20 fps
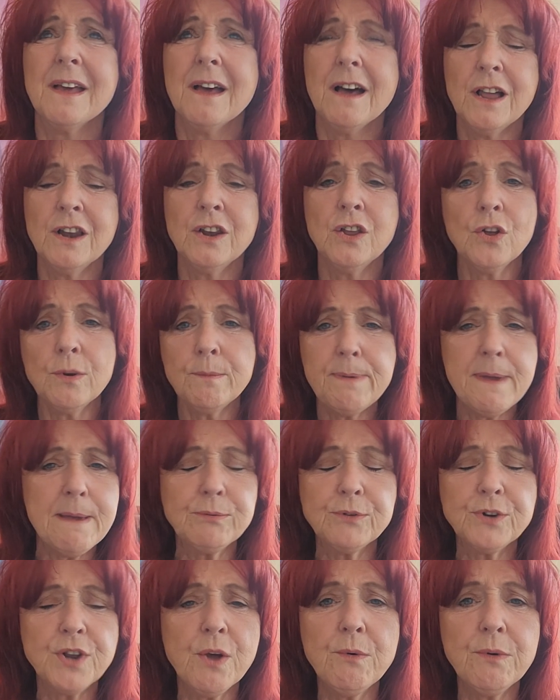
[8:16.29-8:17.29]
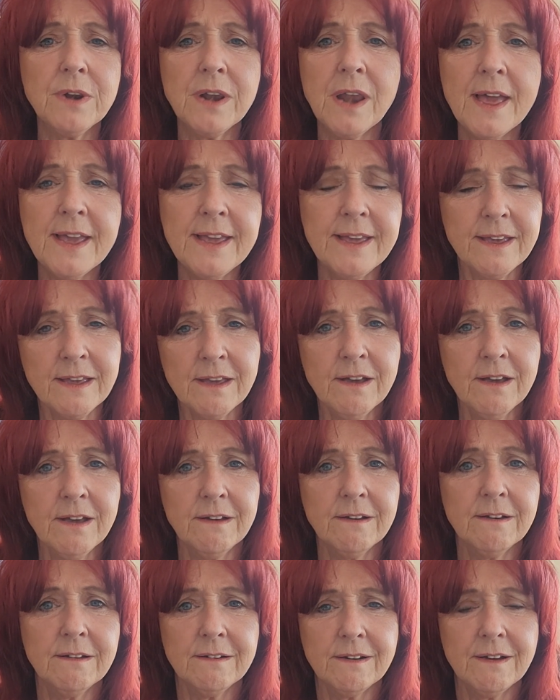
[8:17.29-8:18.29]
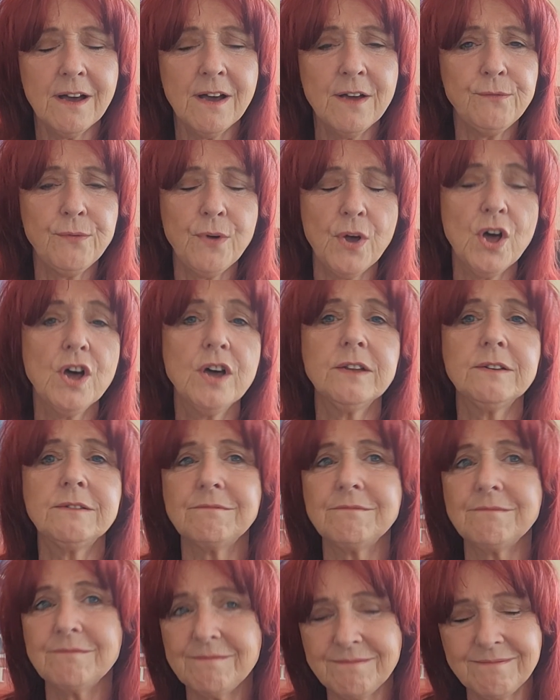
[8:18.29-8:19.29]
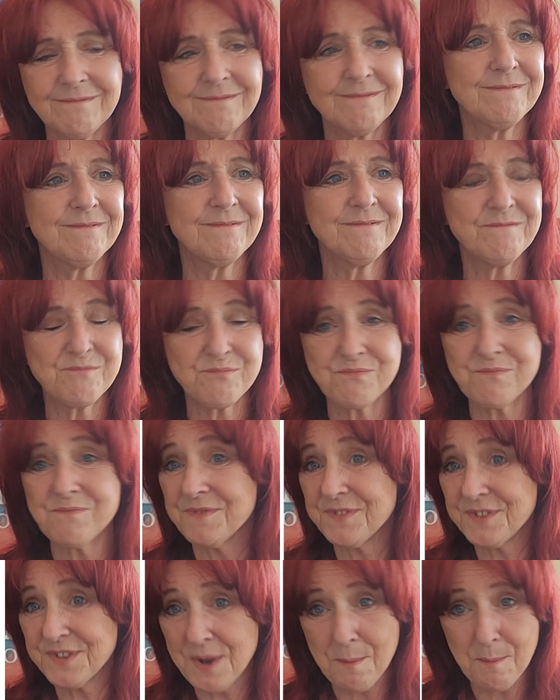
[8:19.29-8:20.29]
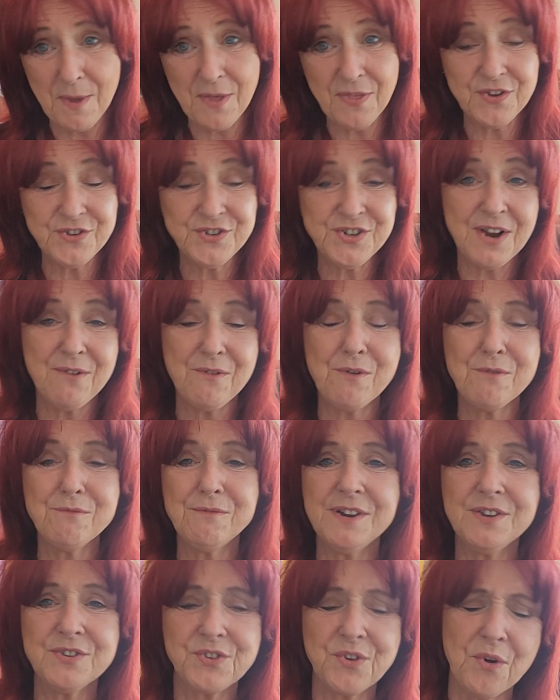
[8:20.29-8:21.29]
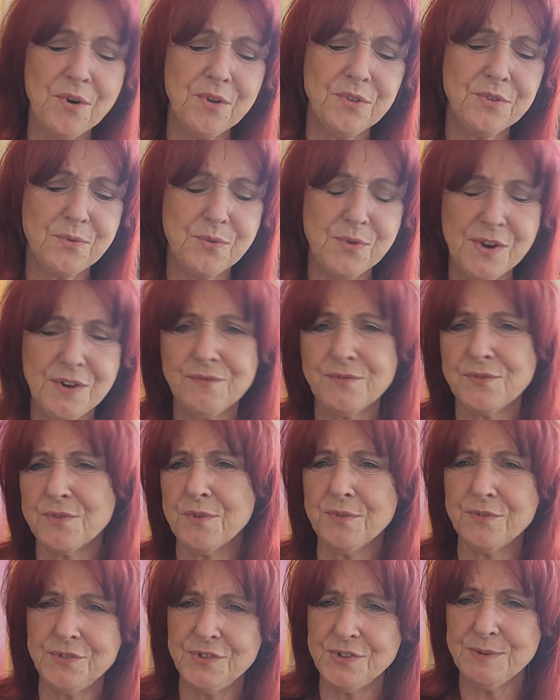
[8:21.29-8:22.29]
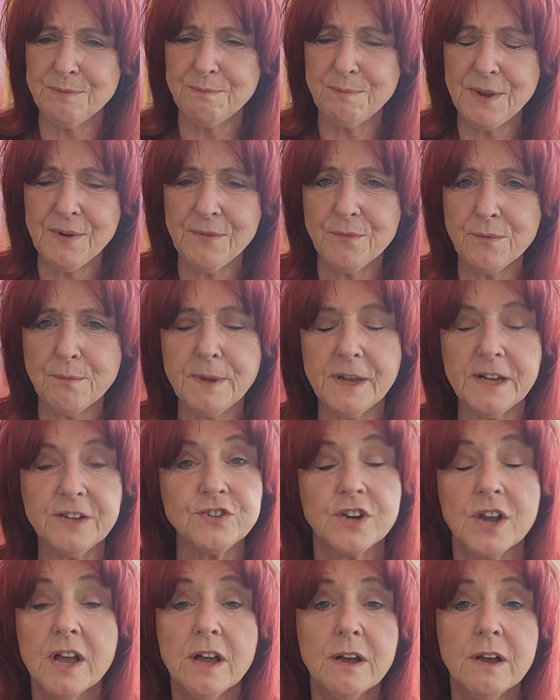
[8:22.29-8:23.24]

a lot of people don't like her. I've heard some other tarot readers go, "Oh, the Queen of Swords, she's a bit of a bitch."